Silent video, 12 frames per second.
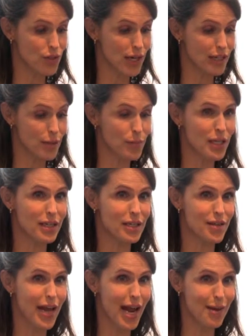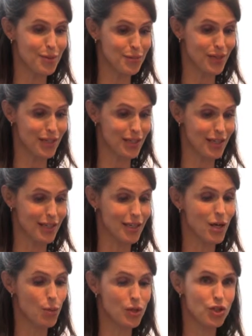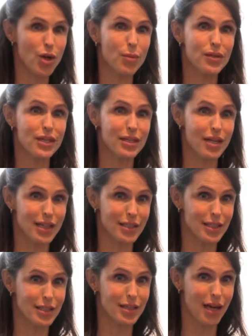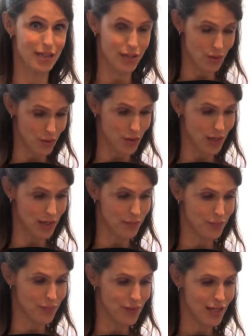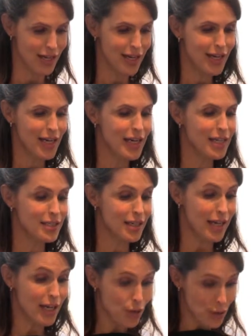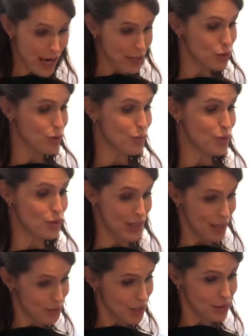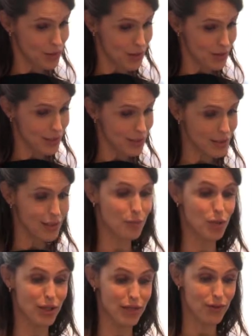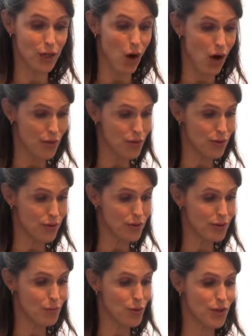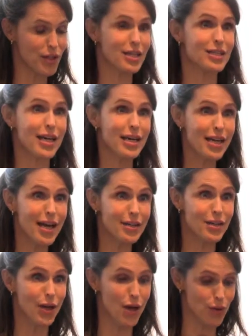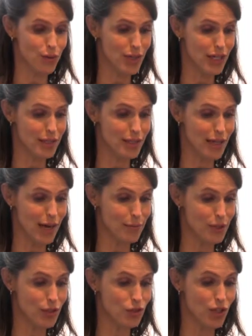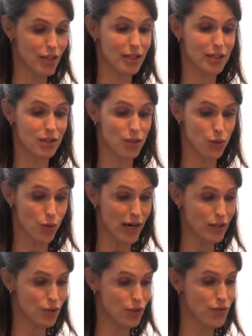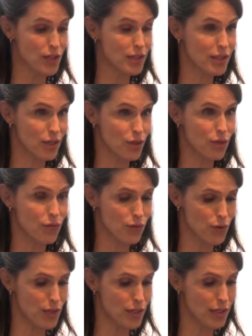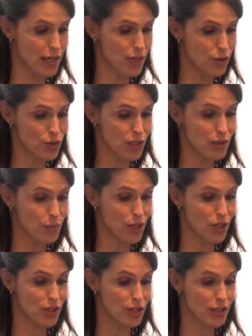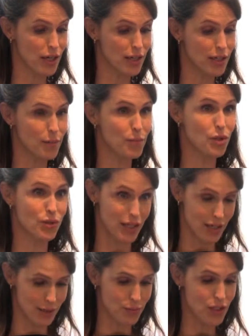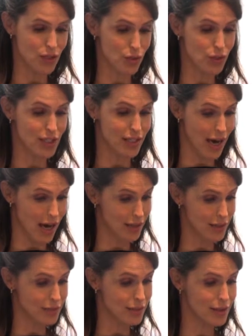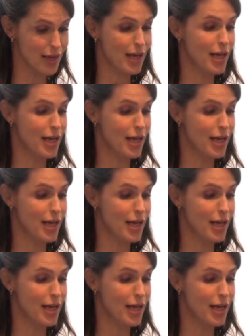and completed the Hammond Building, which opened in 1993. He's an international museum consultant, a prolific author. More than a decade ago, he established and is the director of the Center for the Interdisciplinary Study of Museums at UT Dallas.